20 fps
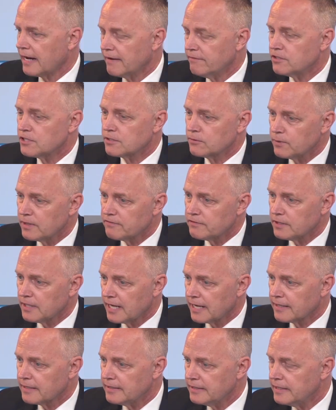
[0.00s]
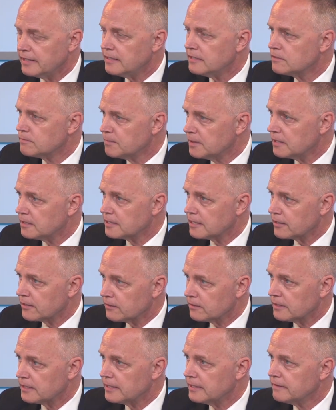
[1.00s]
Obviously, we have a lot of needs
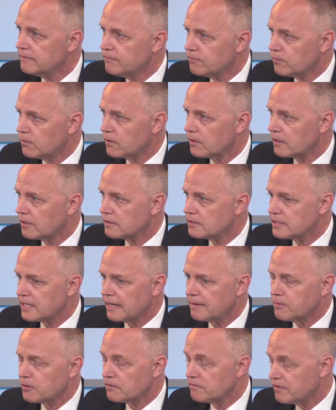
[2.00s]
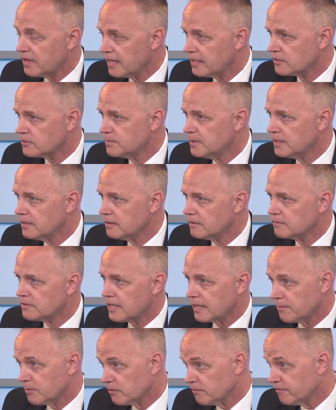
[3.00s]
militarily for cyber advancement,
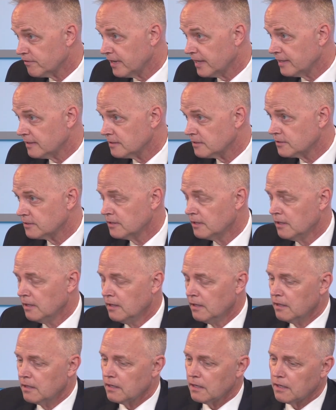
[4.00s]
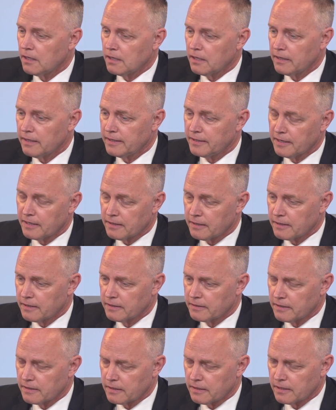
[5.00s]
cyber defense,
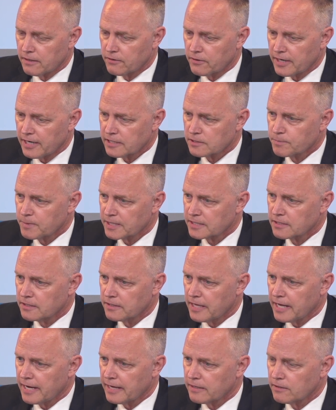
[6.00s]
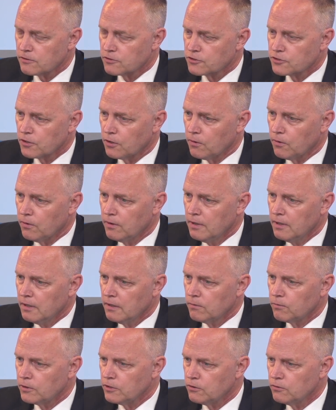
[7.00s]
and other aspects of that. And so
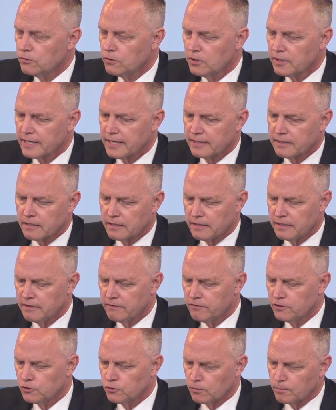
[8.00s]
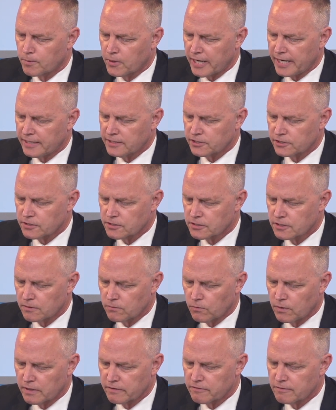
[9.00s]
when you look at the individual branches,
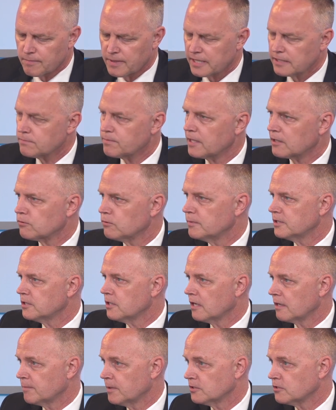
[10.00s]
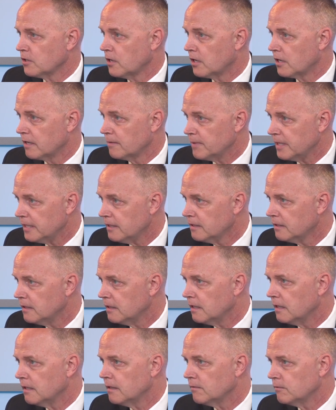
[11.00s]
and one of them I expect talking about is the Army.
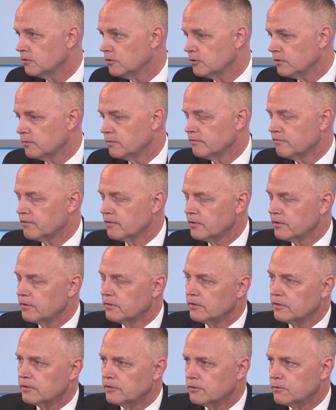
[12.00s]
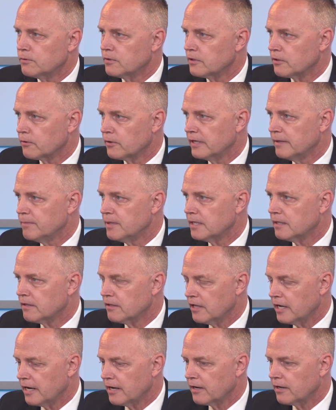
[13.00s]
You had referred earlier to an agreement
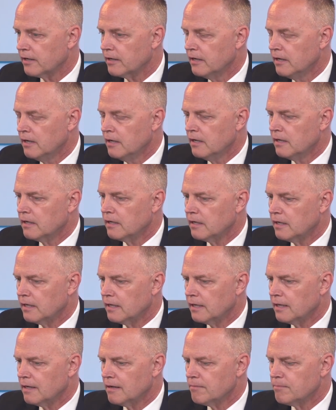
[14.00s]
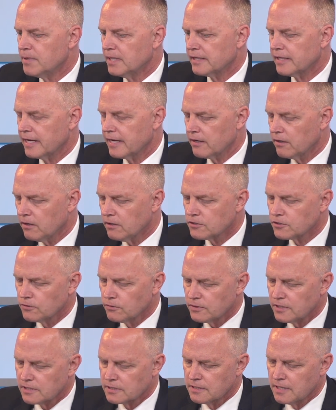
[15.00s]
there. But that
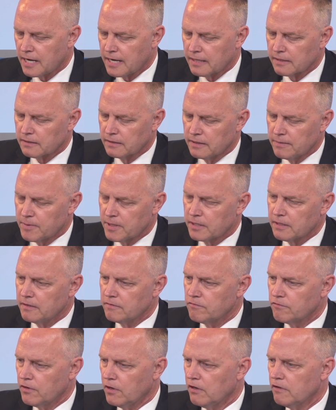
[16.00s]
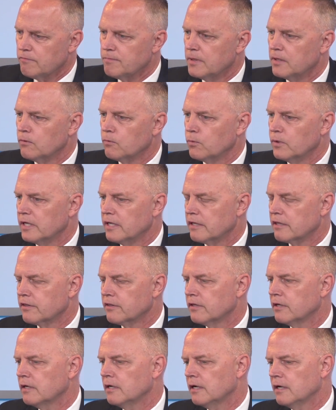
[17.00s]
also does not limit involvement
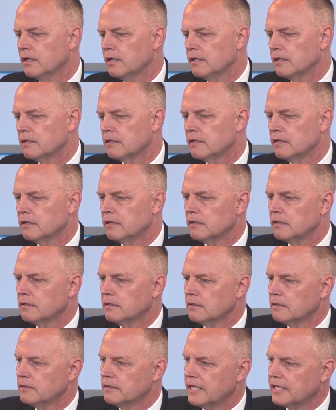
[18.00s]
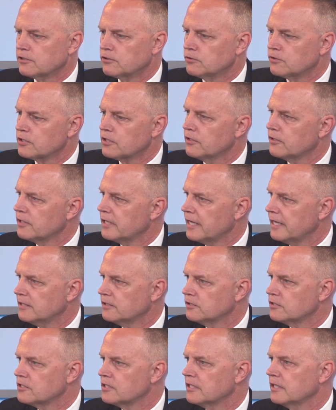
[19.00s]
with the National Security
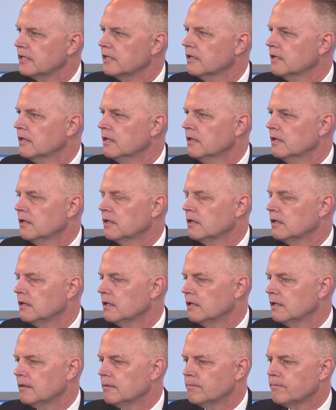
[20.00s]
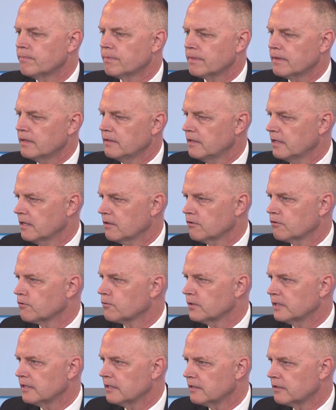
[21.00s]
Agency, then the other
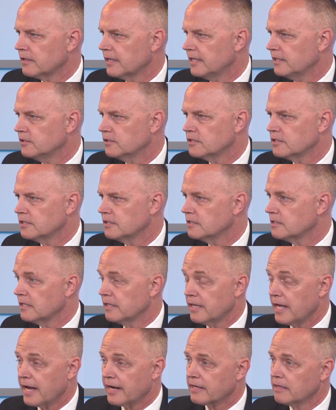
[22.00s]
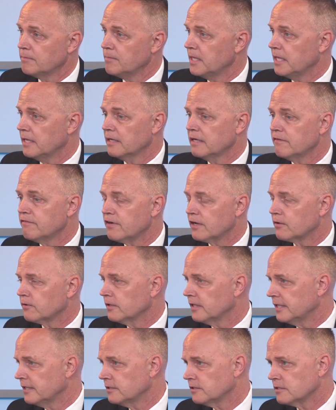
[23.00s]
3-letter agencies, and that can be any
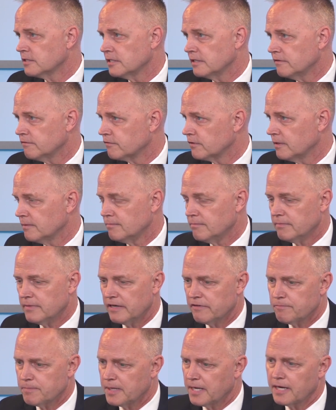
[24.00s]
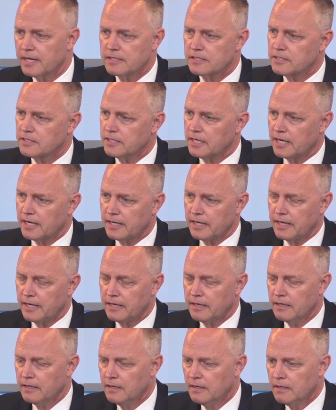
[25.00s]
federal agency from FBI,
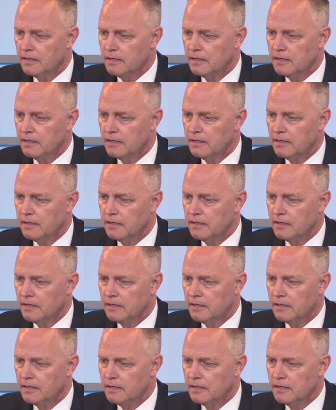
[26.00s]
CIA,